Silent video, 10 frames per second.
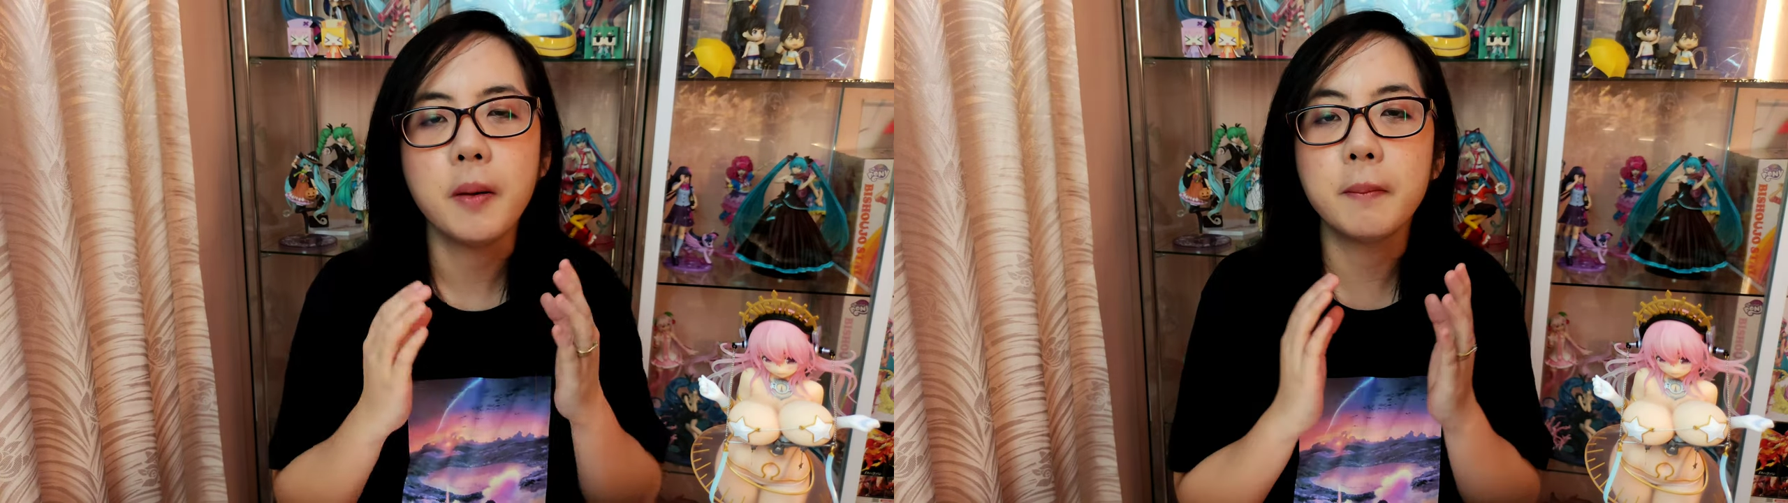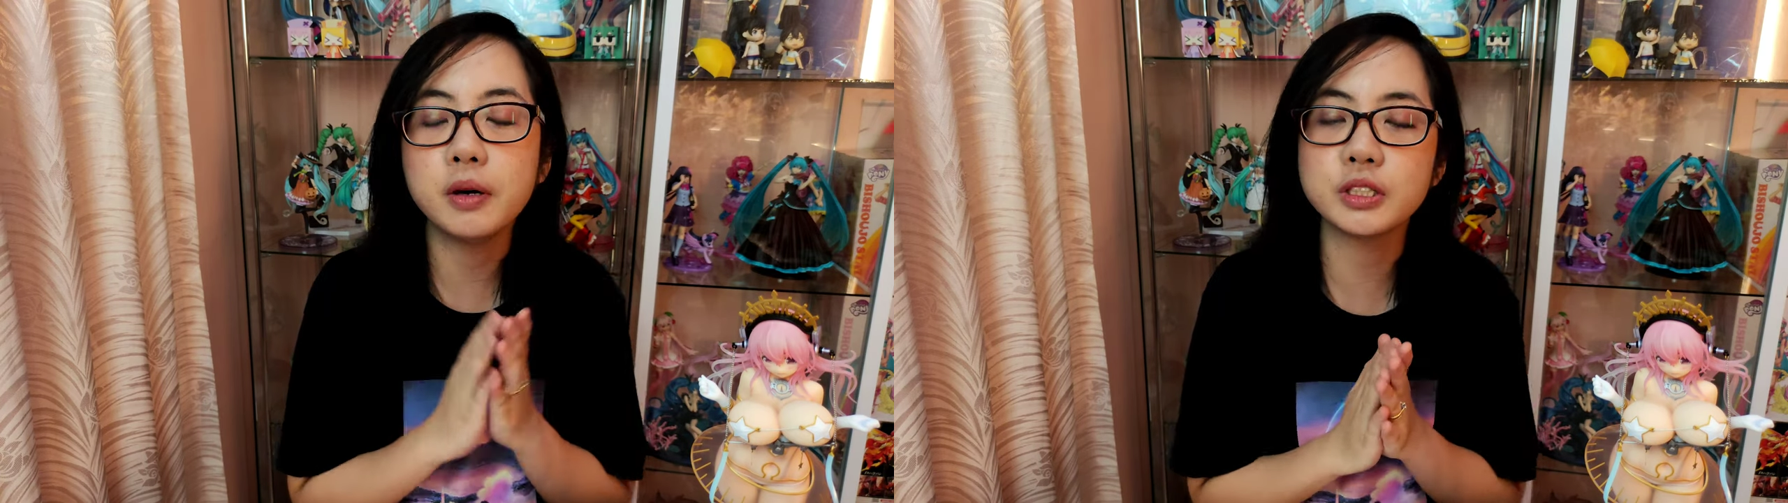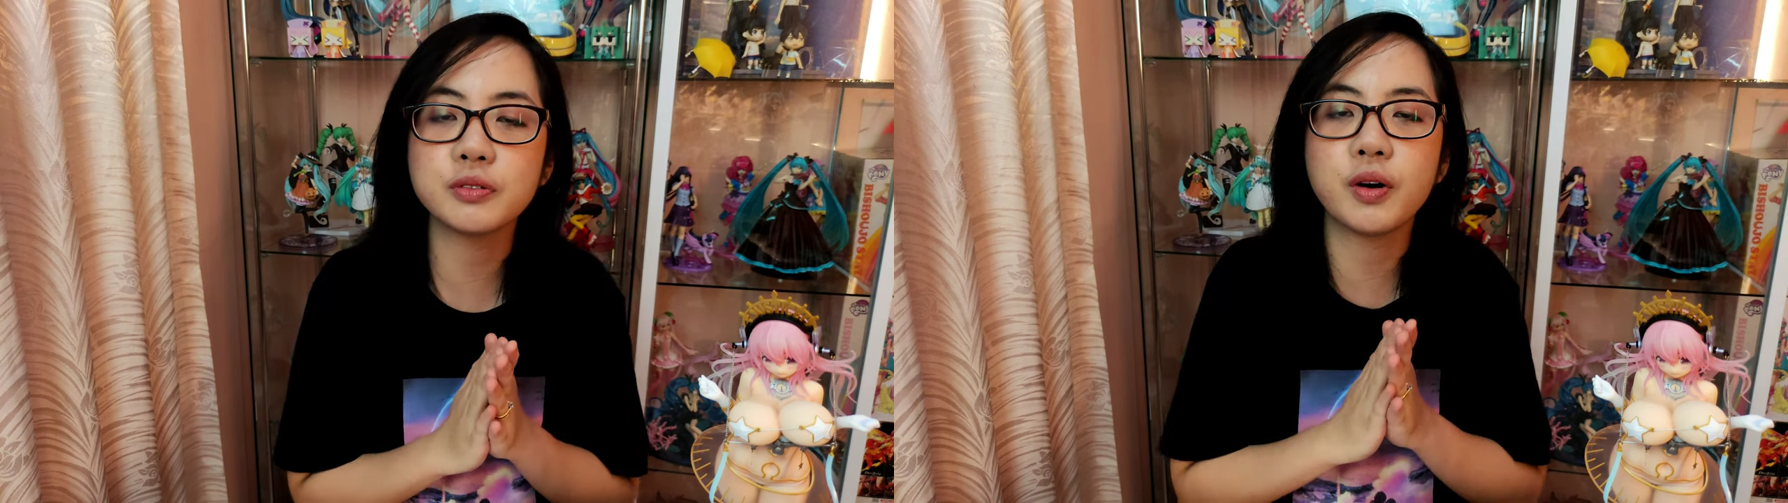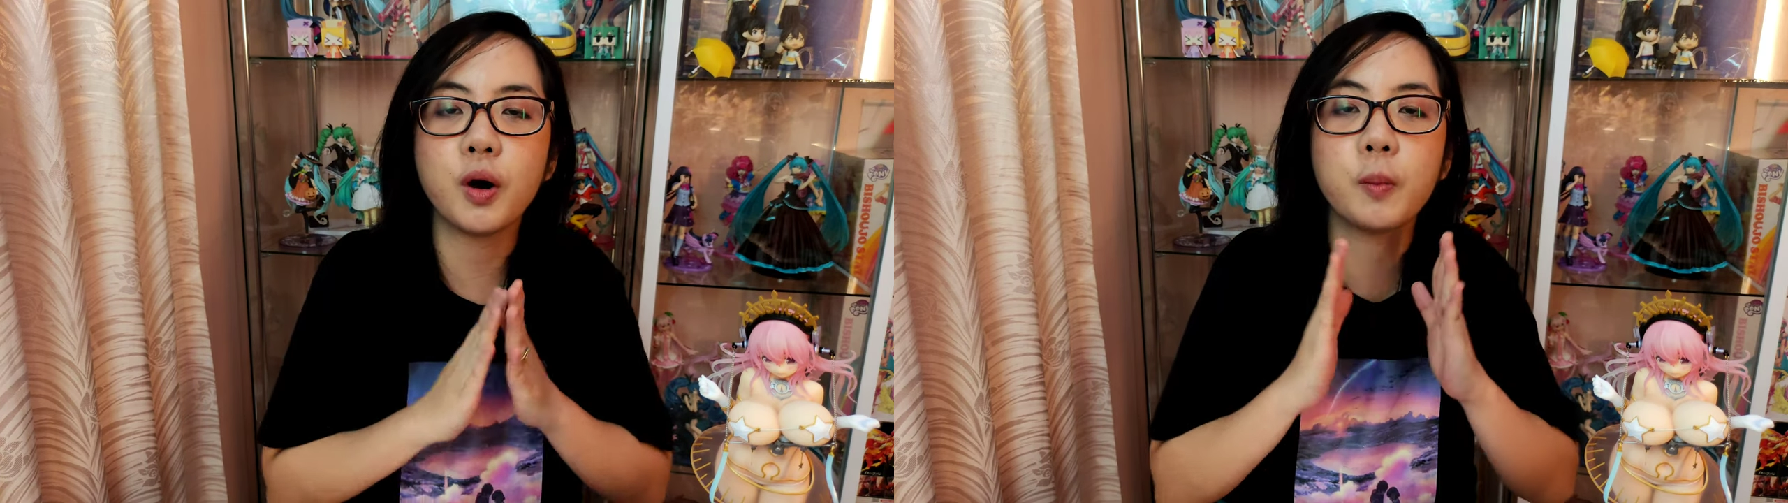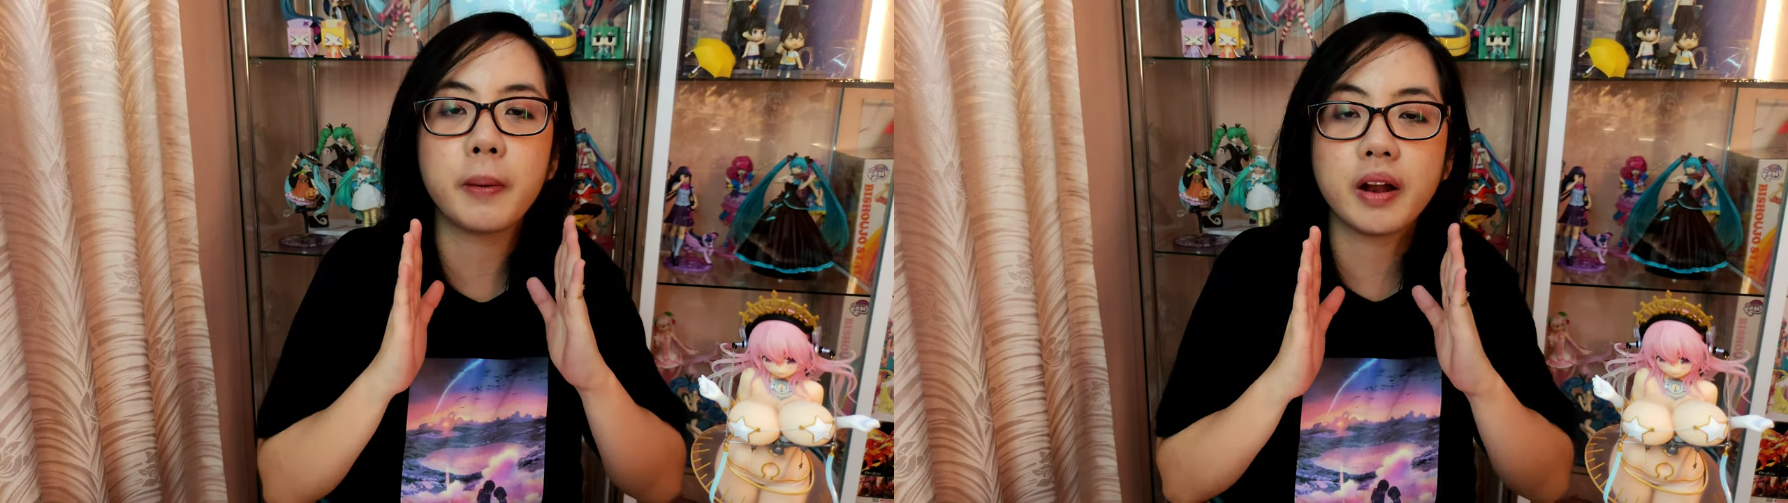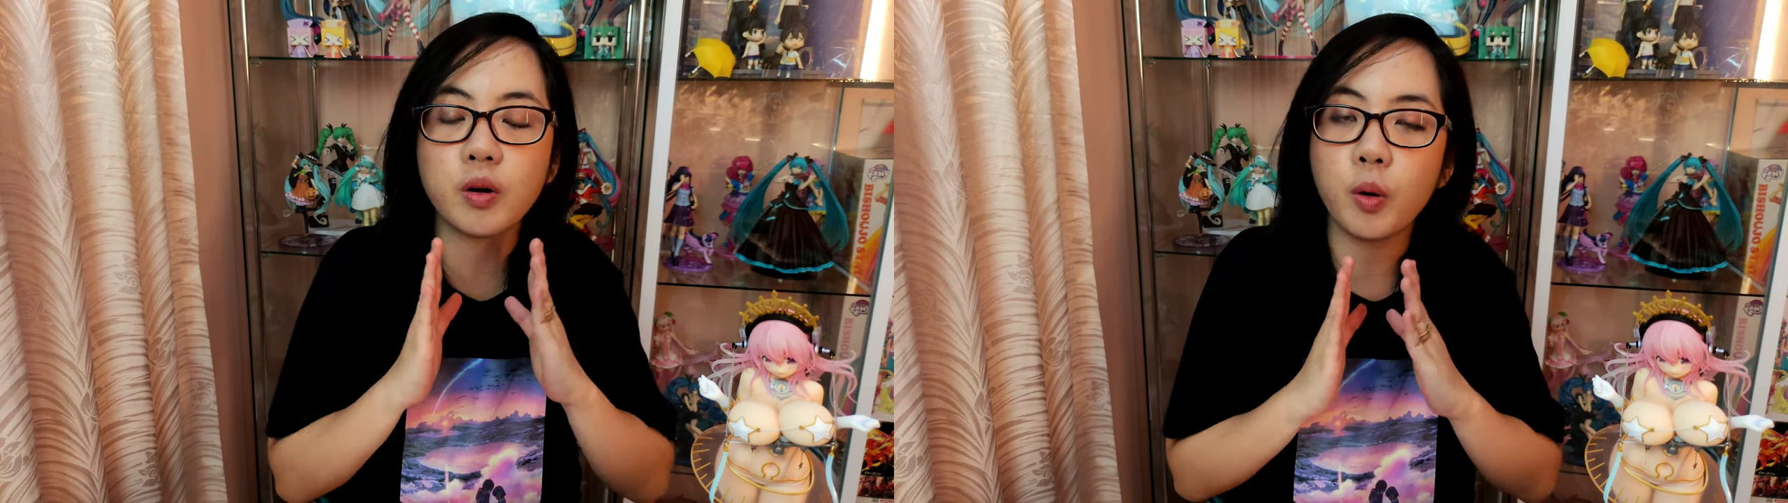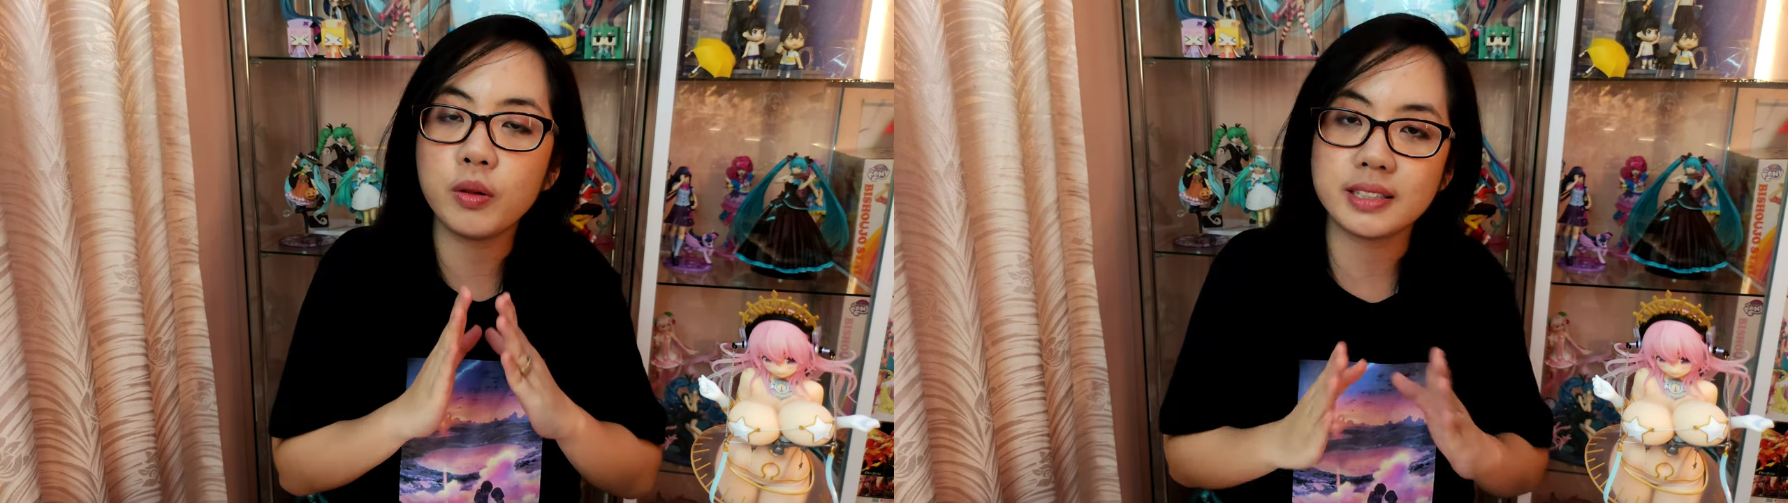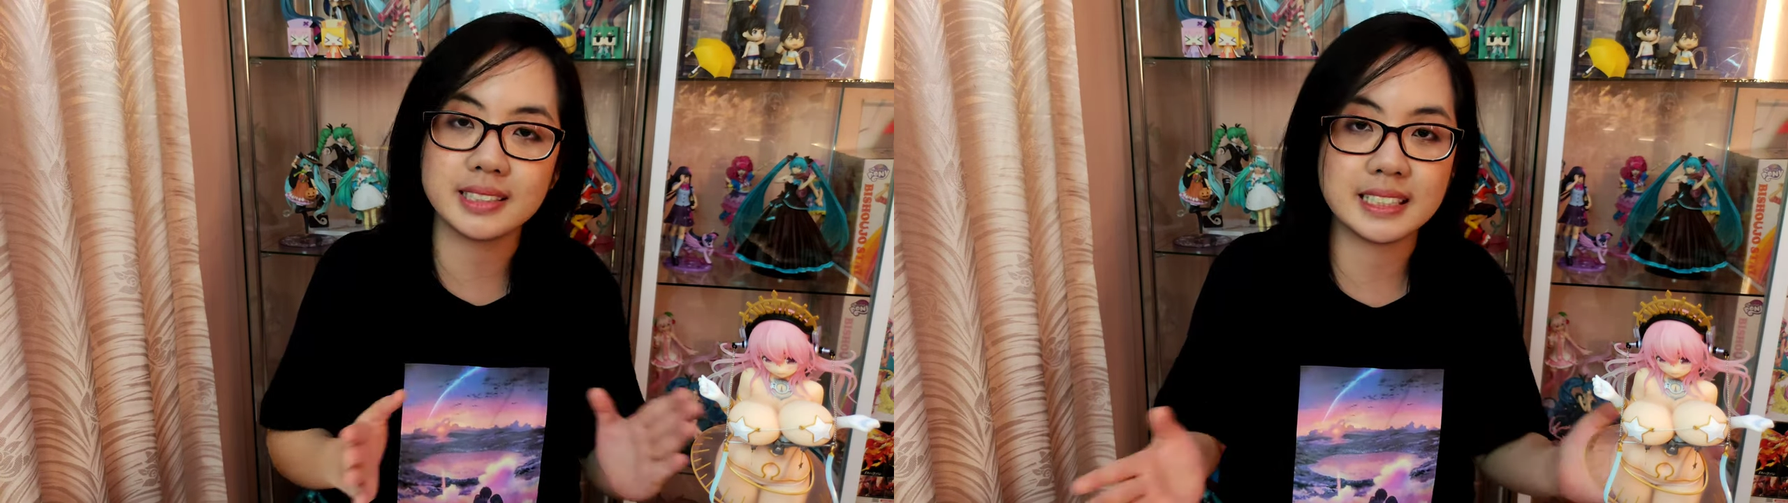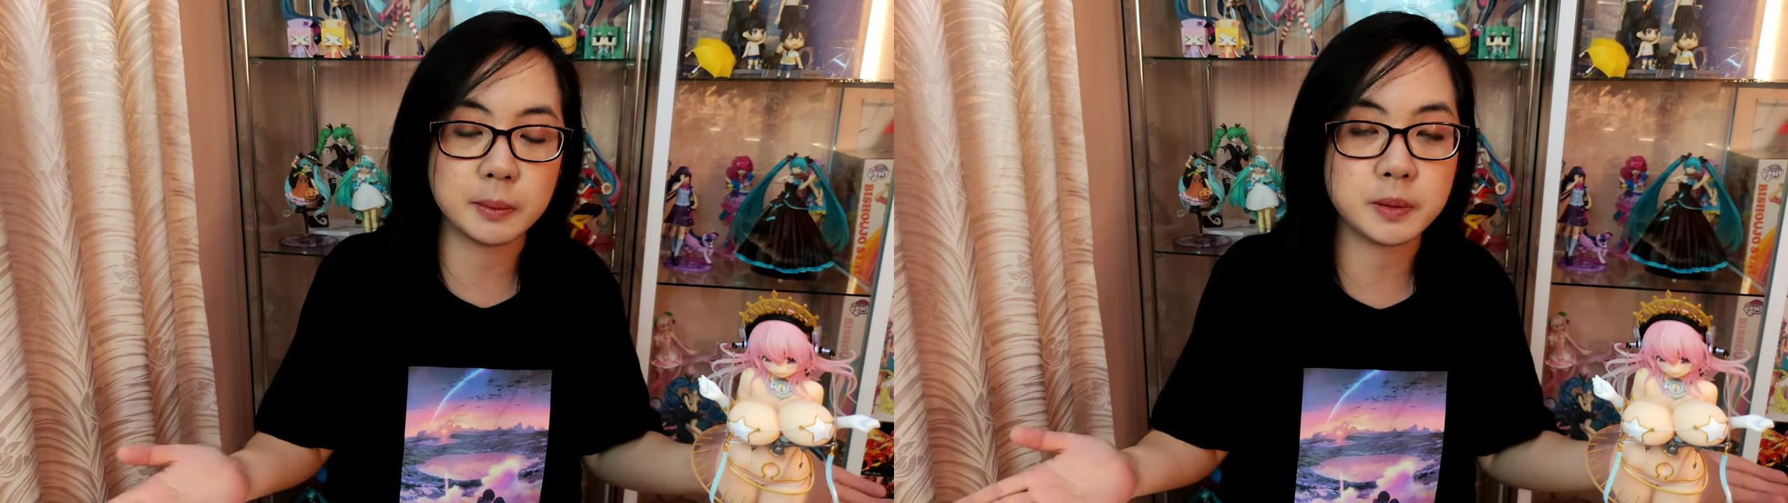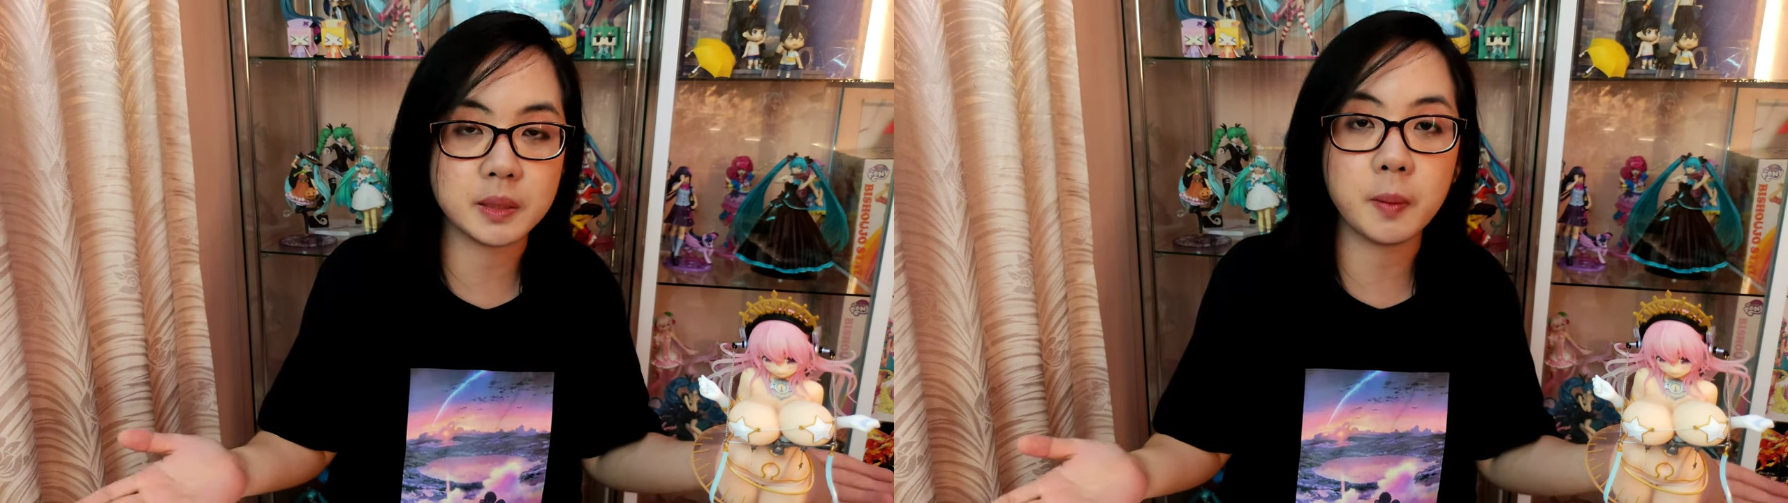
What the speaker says: Most of all, bear all these tips in